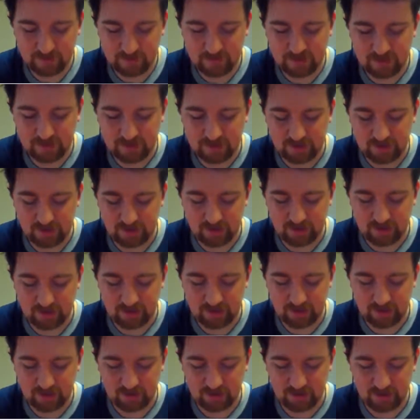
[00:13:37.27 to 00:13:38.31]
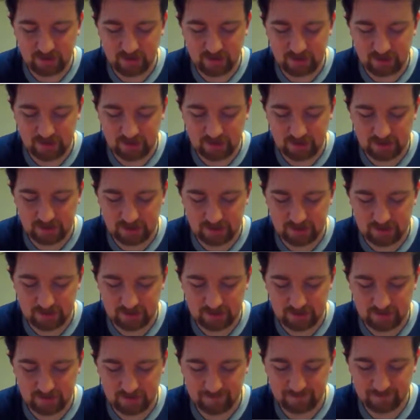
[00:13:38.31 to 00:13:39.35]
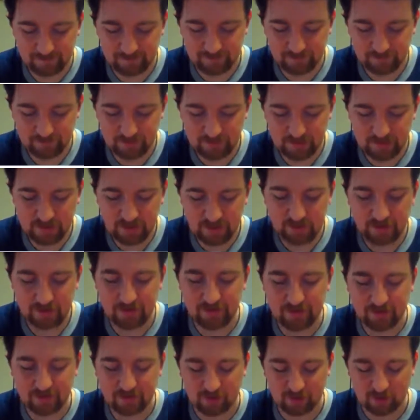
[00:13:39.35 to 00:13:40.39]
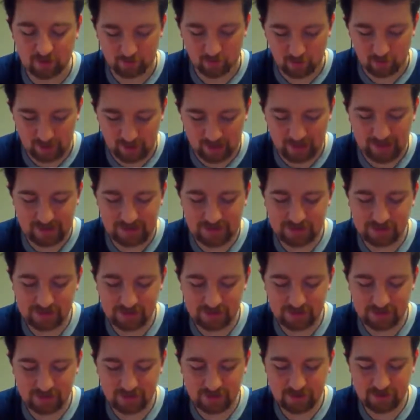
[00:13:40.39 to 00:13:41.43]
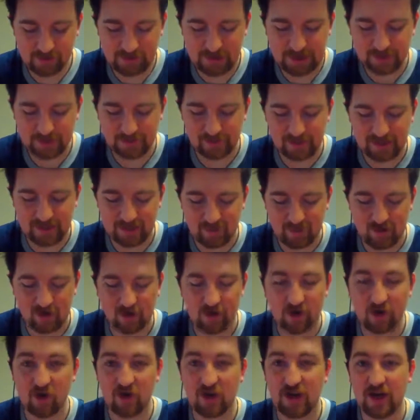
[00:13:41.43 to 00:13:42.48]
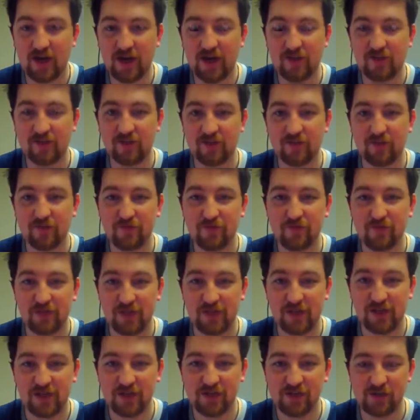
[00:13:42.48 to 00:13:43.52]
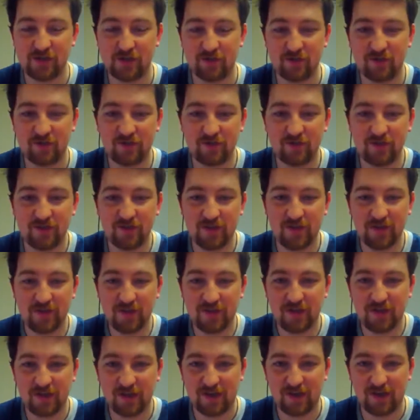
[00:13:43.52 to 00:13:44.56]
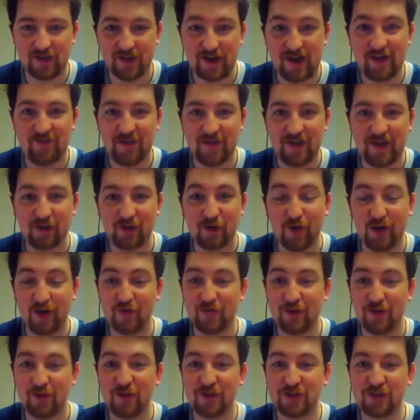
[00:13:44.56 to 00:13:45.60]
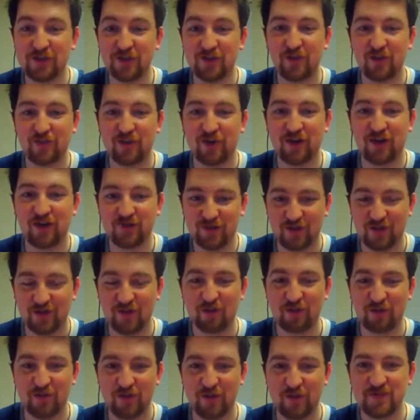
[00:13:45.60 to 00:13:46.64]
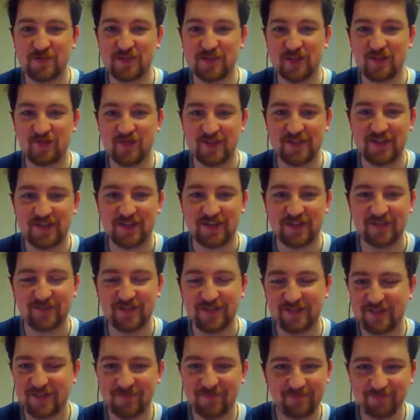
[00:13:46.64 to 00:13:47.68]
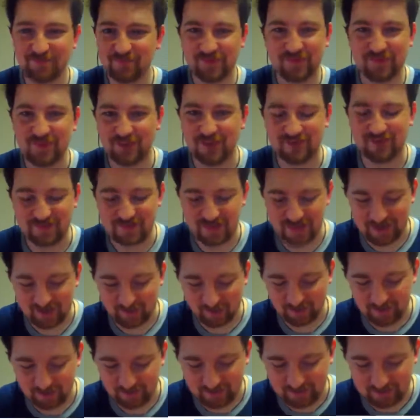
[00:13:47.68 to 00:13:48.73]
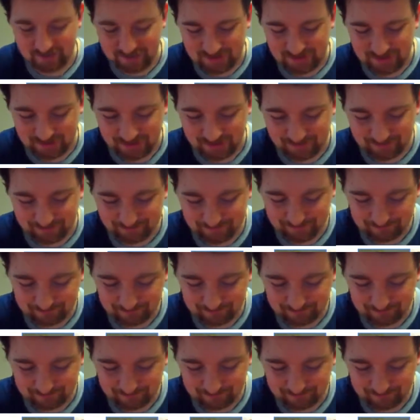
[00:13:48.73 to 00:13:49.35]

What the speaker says: The uh, the garage has been having all kinds of freaking issues. I've had quite a few issues where I try to equip stuff and then it doesn't take when you exit out.